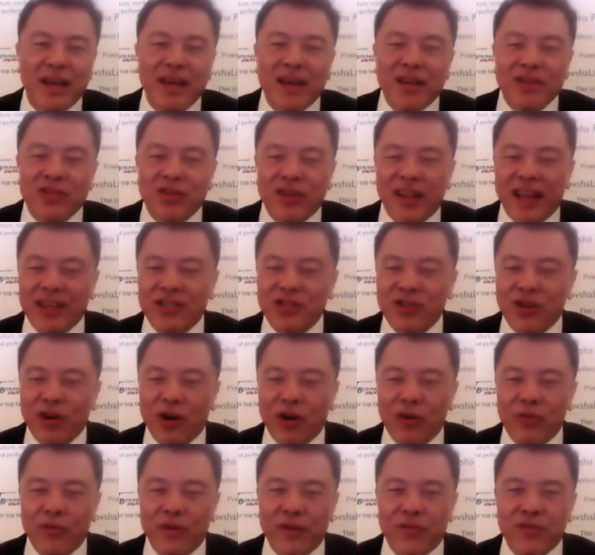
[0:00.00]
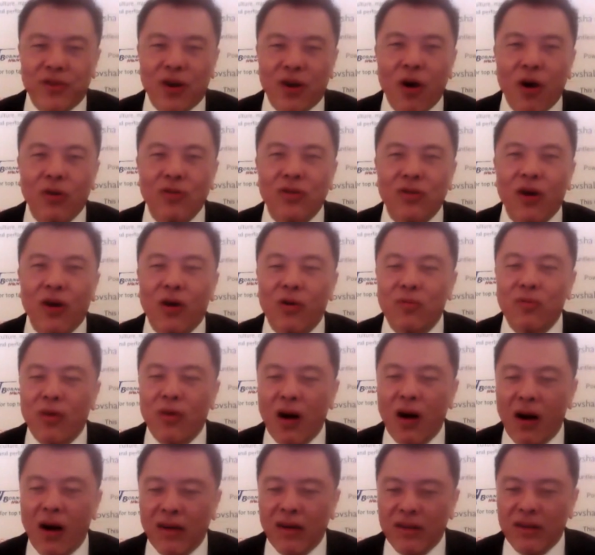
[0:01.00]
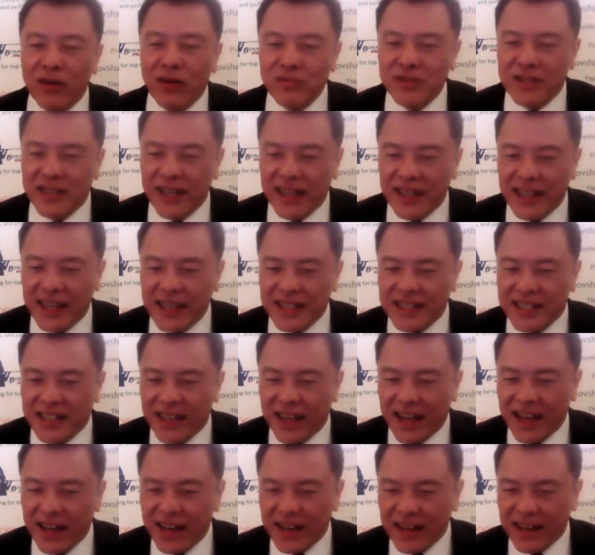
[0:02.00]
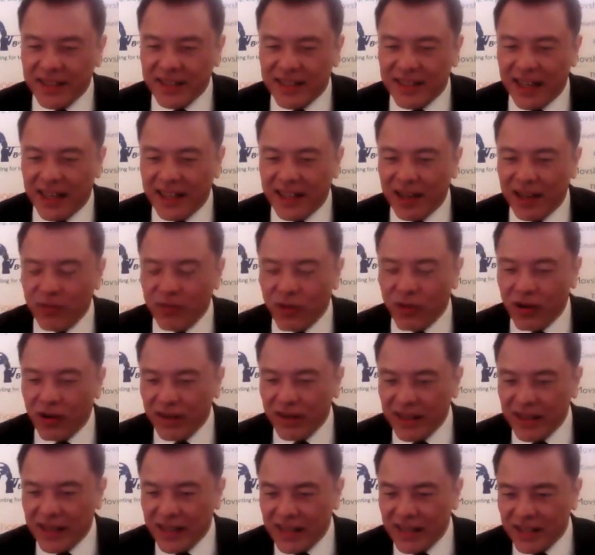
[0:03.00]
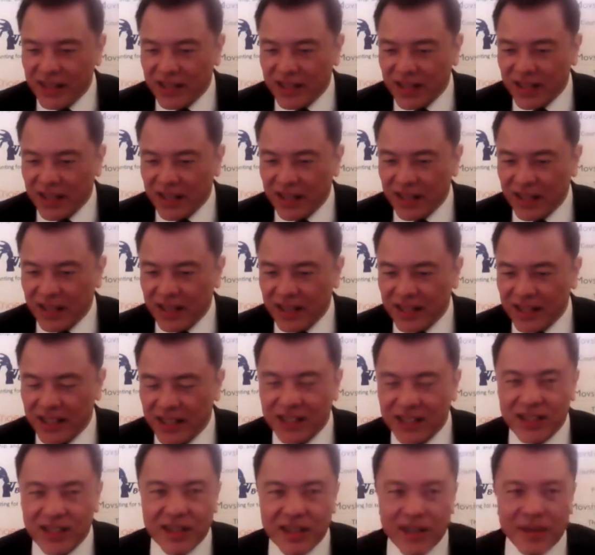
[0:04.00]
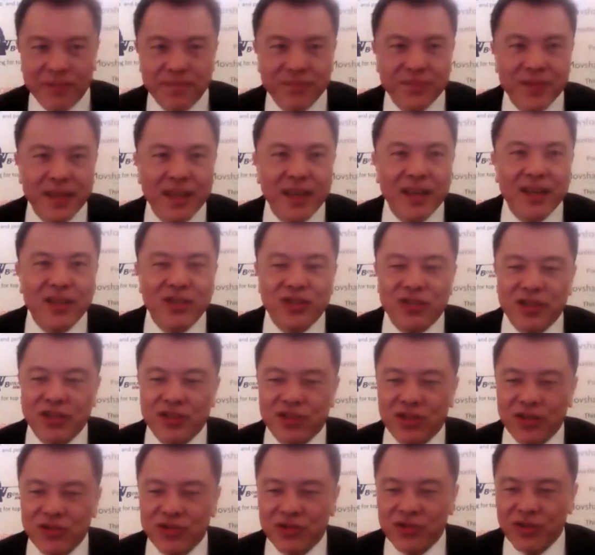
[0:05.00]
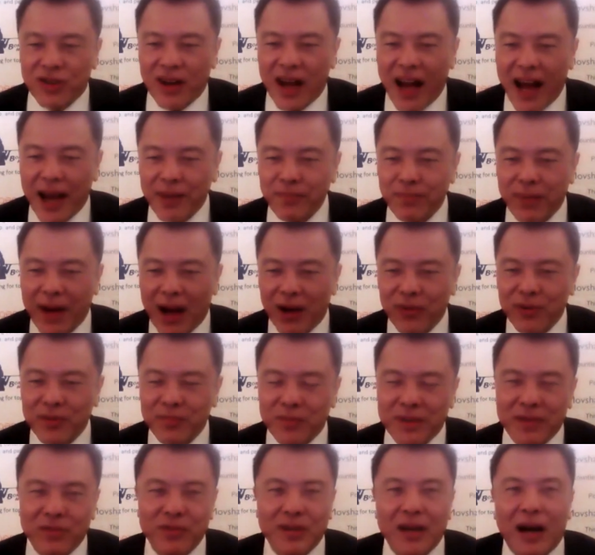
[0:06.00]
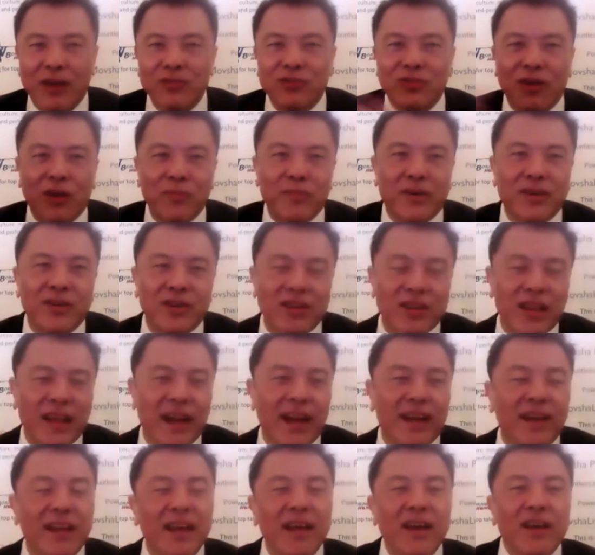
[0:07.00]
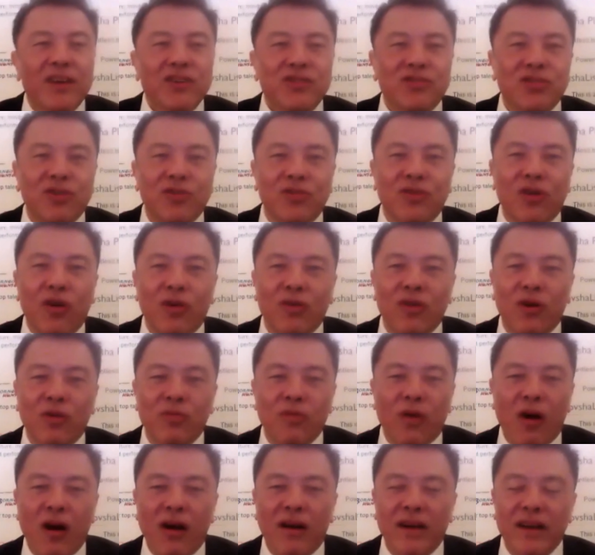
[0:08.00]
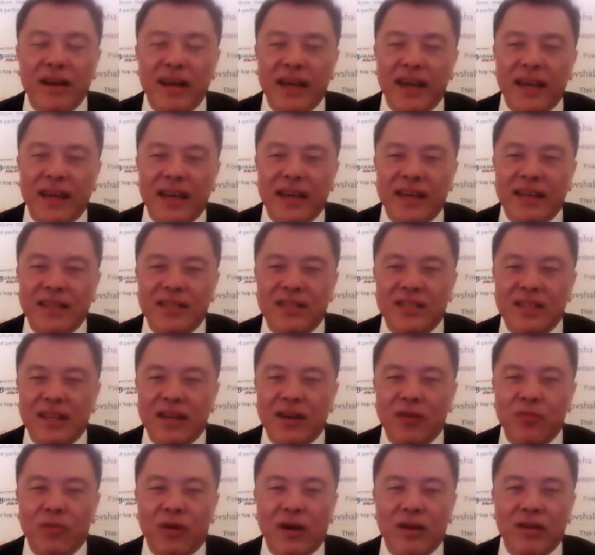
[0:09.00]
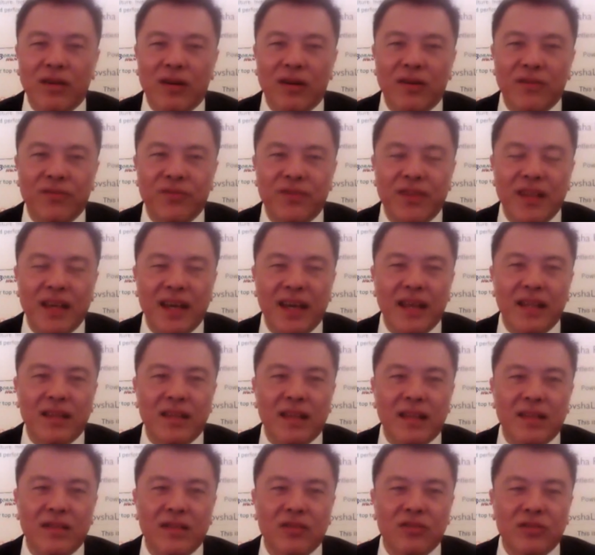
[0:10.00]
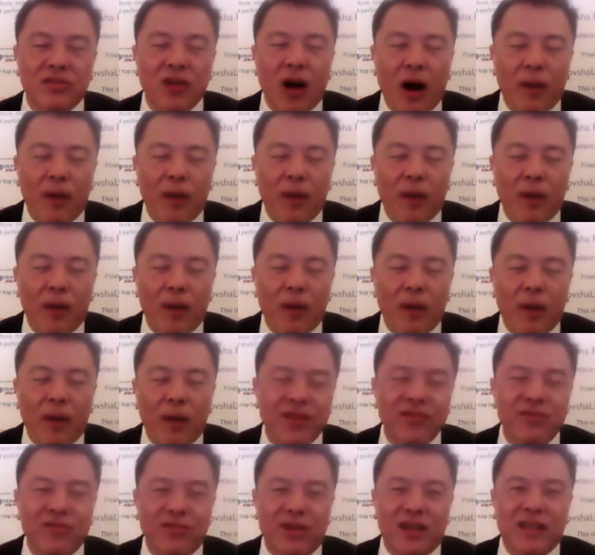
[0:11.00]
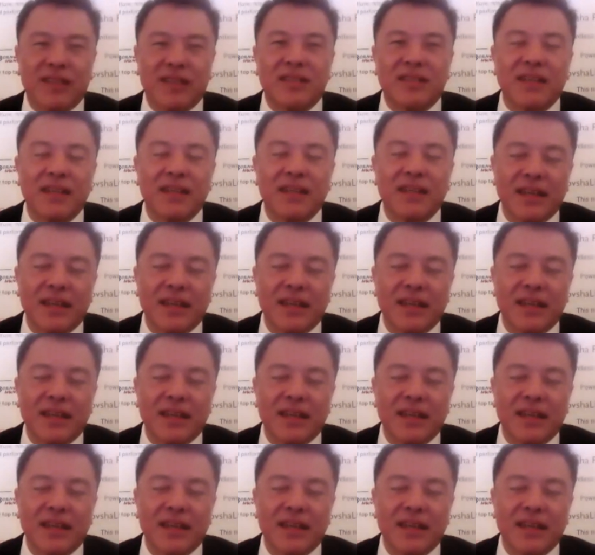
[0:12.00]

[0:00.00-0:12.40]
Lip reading: So let's go with Coco Wong. Oh, Didi is here. Didi Wong is the sister. She's also a high powered. I'll talk about her later. So Coco Wong is one of the top 100